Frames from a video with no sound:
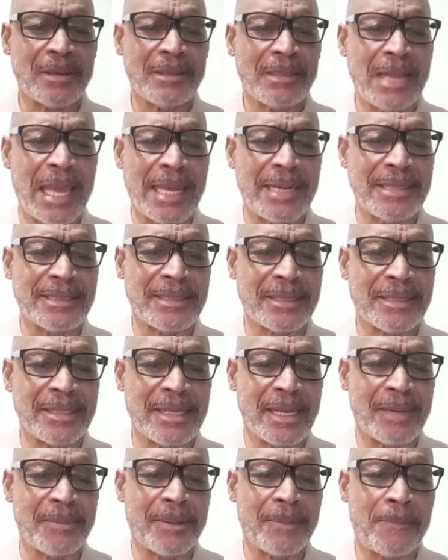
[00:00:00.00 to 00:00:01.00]
ladies and
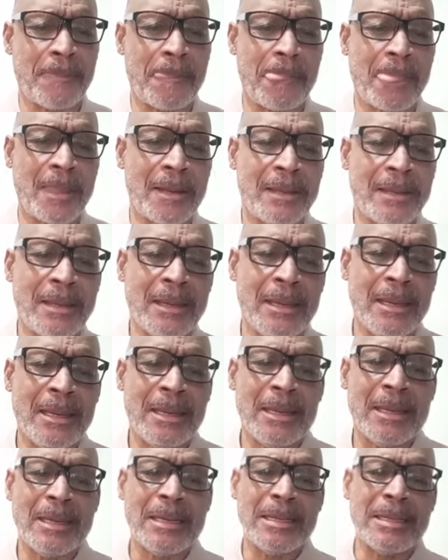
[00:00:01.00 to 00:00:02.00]
gentlemen.
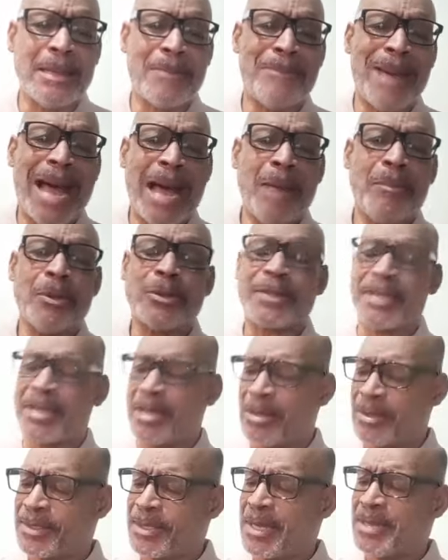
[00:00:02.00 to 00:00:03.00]
The Bible
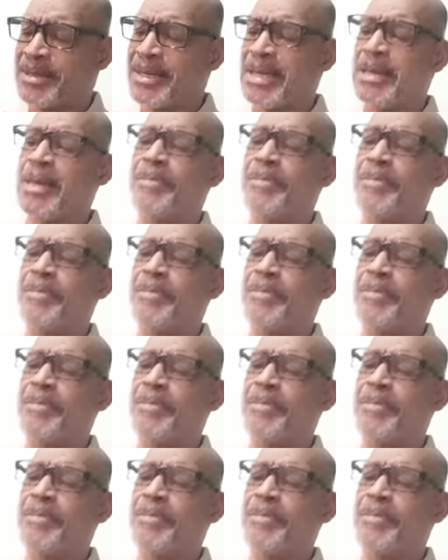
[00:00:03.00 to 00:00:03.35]
tells us in the